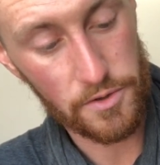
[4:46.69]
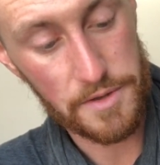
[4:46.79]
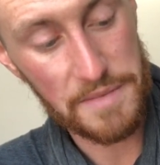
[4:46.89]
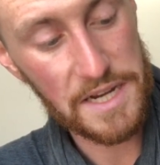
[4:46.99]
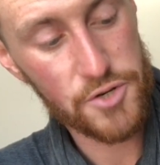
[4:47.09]

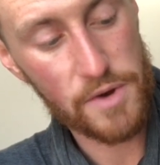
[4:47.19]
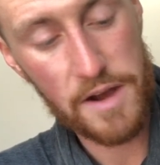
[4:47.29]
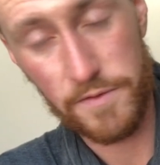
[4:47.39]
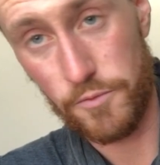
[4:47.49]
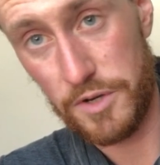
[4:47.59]
The main
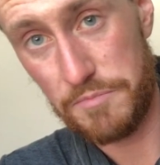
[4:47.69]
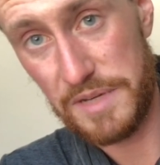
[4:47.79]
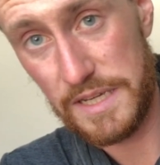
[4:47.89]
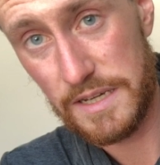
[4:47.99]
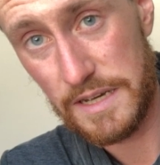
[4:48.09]
driver would
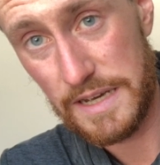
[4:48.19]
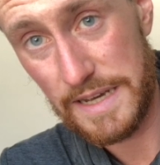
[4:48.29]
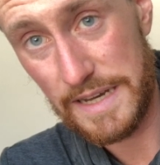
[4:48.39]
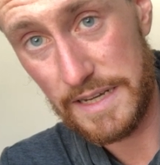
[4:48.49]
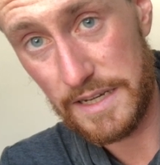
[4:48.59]
be
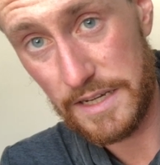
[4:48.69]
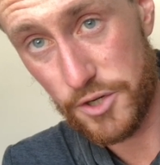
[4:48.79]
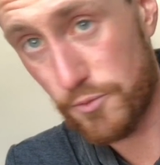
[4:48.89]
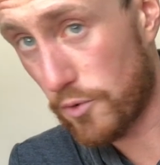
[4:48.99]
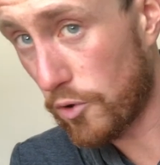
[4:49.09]
a
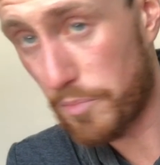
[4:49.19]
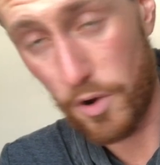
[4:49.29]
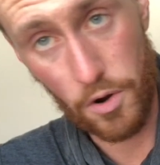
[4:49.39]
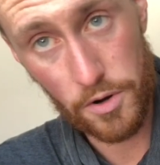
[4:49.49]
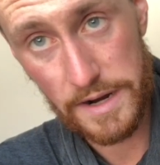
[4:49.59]
group
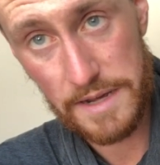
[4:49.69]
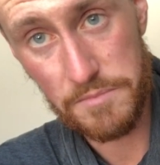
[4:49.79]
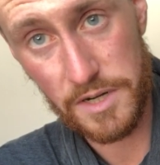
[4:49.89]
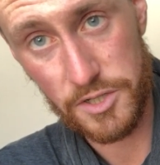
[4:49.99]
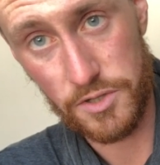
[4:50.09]
or a
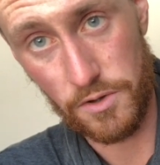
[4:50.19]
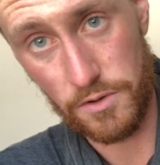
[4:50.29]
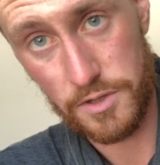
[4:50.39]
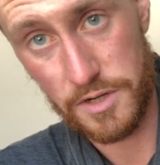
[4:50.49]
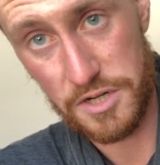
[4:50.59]

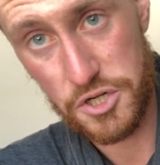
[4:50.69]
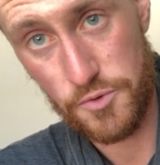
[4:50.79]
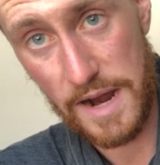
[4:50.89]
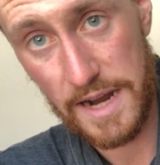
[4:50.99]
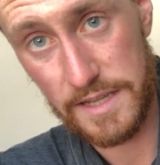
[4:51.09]
muscle
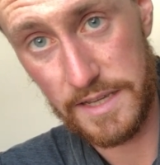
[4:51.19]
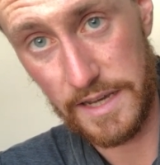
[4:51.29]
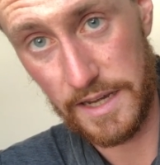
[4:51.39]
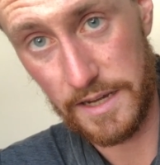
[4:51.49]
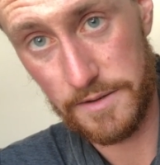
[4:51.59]

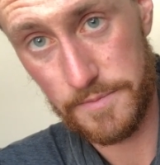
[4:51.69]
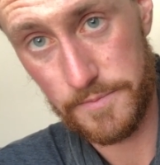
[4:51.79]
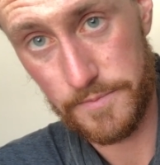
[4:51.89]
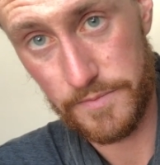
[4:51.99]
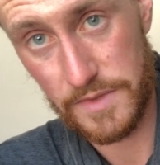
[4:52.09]
contracting,
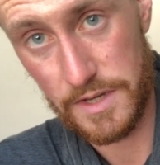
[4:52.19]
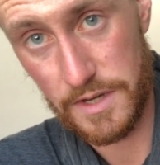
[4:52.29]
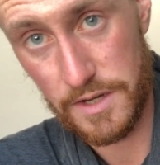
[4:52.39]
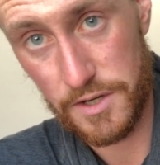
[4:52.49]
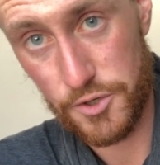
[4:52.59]

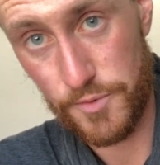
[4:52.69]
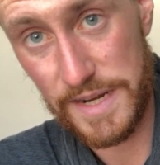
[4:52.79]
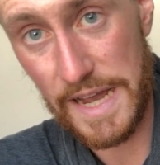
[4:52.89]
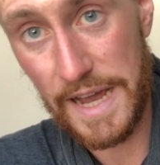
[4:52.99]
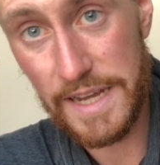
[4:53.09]

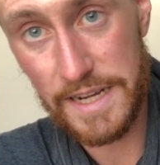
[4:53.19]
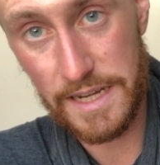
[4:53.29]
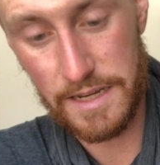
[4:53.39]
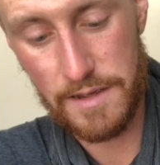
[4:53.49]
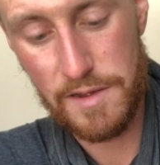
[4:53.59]

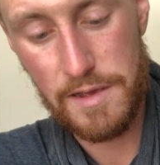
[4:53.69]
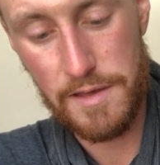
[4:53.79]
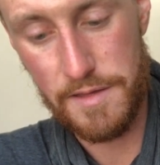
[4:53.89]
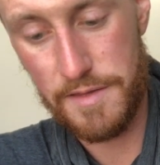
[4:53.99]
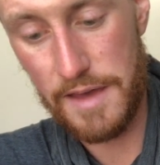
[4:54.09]
creating
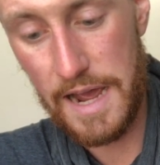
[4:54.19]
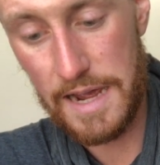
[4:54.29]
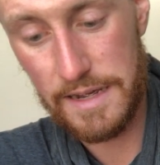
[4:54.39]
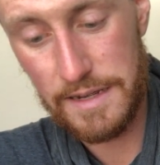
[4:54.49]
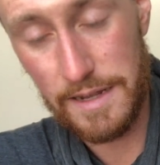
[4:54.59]

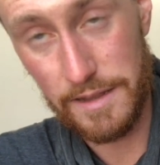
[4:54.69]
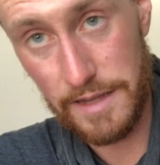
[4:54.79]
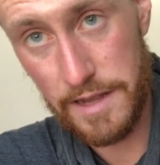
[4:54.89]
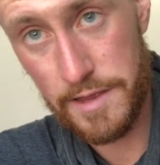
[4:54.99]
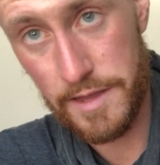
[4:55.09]
that
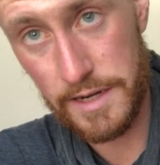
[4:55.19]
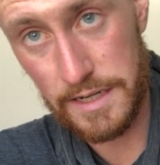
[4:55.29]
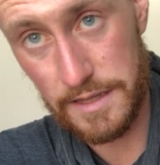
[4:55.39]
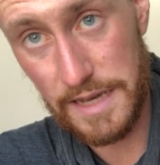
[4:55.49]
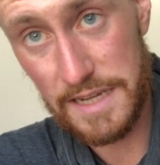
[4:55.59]

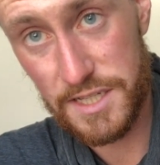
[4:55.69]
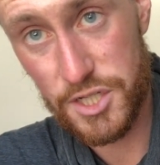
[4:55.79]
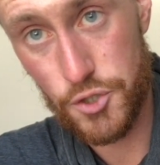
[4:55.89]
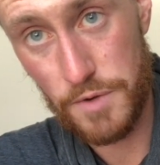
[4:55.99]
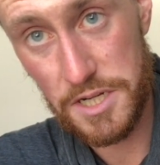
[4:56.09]
lengthening, that
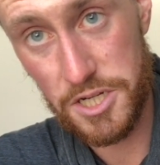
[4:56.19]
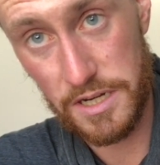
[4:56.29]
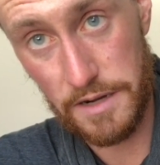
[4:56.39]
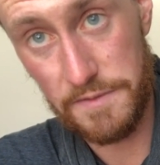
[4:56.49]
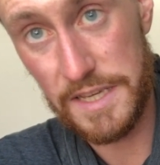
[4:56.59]

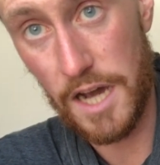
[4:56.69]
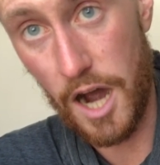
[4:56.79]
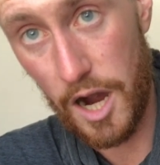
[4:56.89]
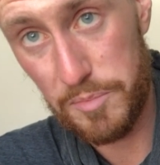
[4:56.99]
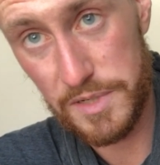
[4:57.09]
stretching of the
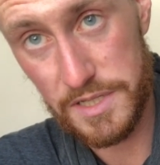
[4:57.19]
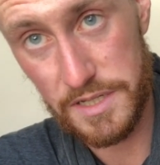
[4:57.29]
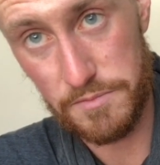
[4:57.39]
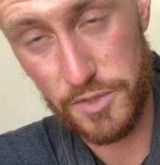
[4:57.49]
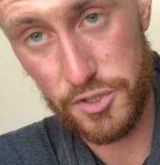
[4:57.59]

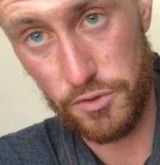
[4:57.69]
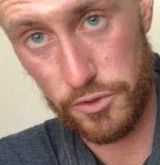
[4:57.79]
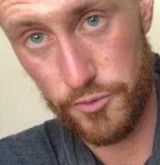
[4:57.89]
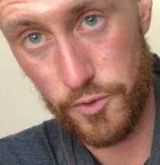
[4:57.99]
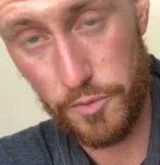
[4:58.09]
opposite muscle
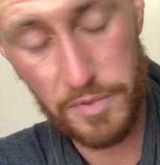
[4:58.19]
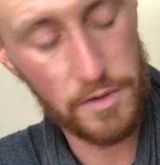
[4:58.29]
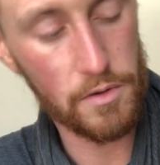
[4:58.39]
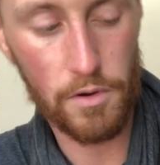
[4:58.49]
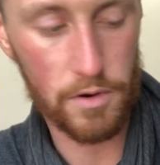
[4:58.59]
group
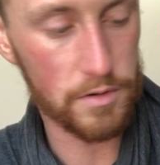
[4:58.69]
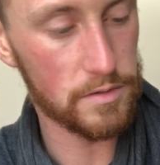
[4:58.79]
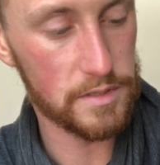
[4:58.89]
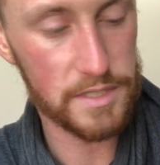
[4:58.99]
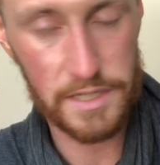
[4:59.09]
or
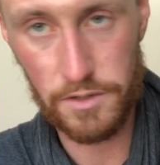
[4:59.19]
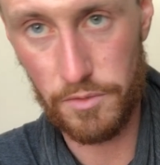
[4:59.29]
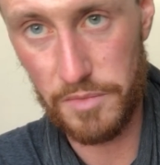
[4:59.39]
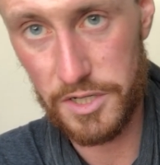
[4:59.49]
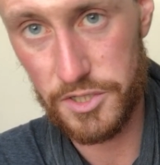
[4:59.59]

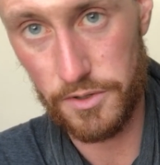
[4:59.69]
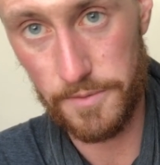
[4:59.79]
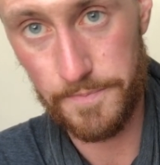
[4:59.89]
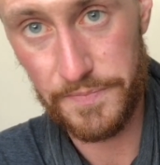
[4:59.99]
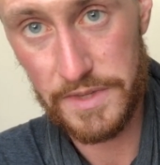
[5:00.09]
single muscle.